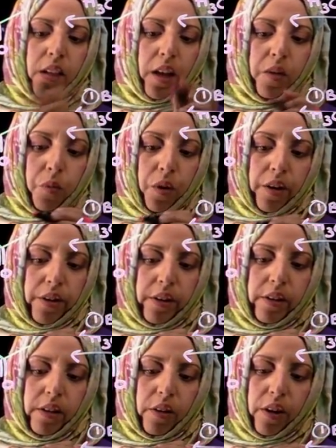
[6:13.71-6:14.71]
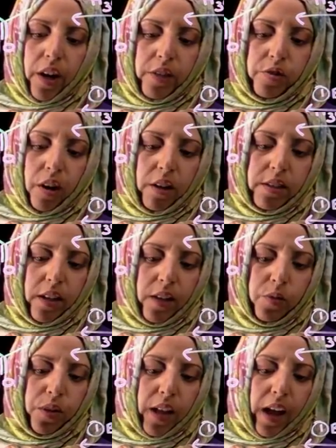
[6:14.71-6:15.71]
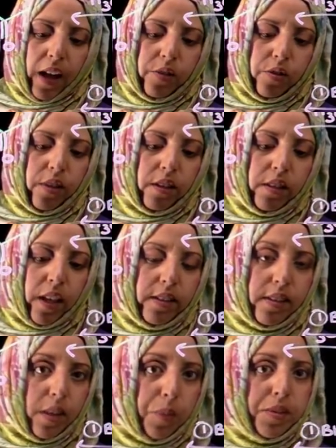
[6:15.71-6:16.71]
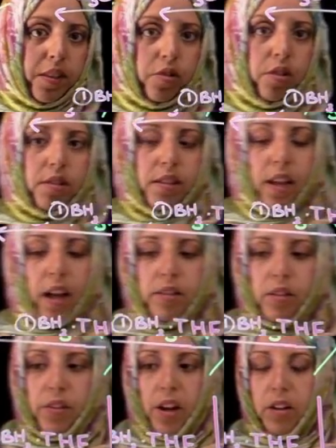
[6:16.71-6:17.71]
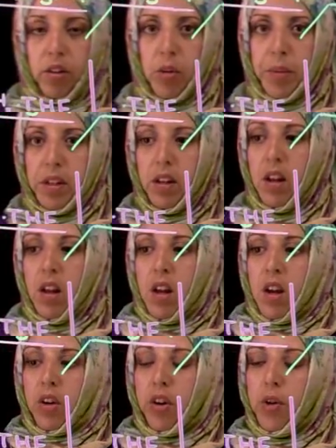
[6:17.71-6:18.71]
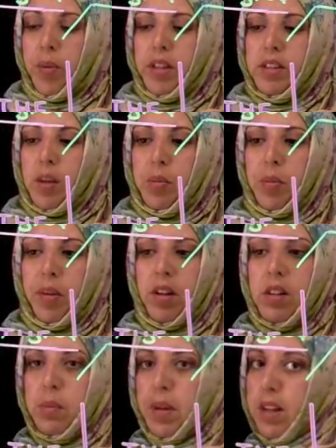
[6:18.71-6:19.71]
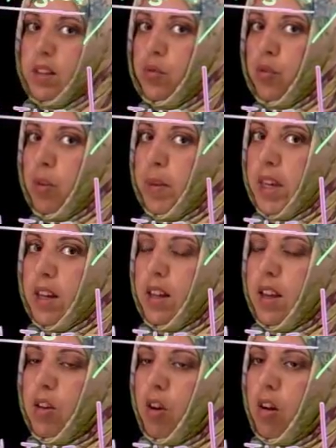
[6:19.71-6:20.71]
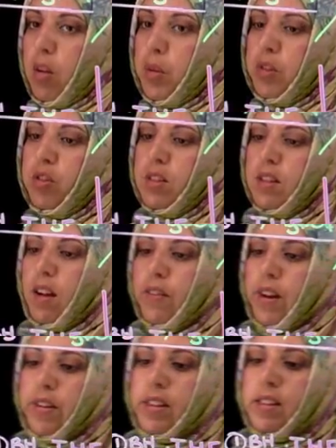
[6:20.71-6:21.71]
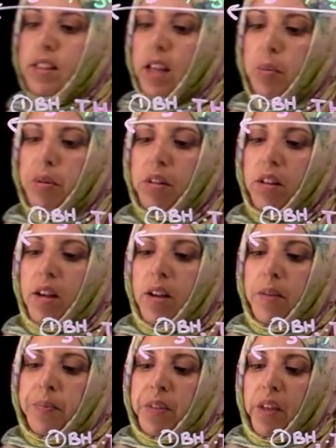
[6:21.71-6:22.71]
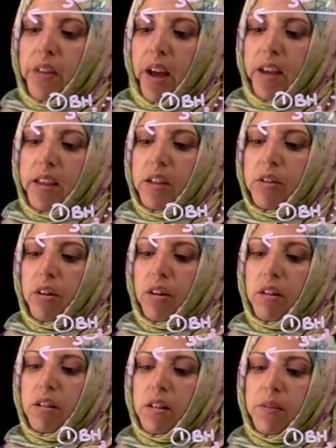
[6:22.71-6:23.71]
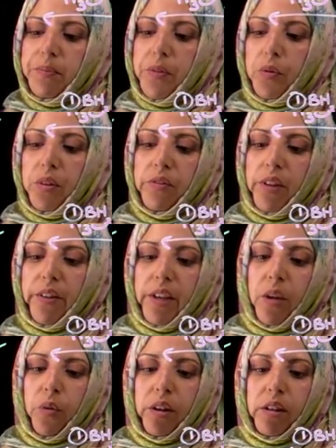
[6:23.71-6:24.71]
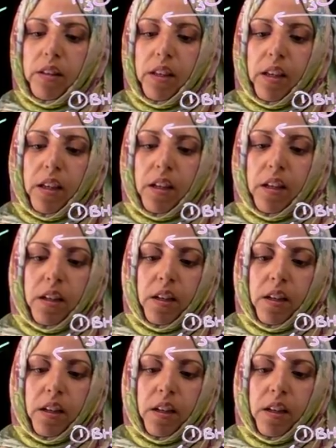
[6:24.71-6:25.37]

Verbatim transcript: and water, or hydroxide will add to the less substituted end of that carbon carbon double bond, but it's forming an enol, which is not very stable. And that enol will very quickly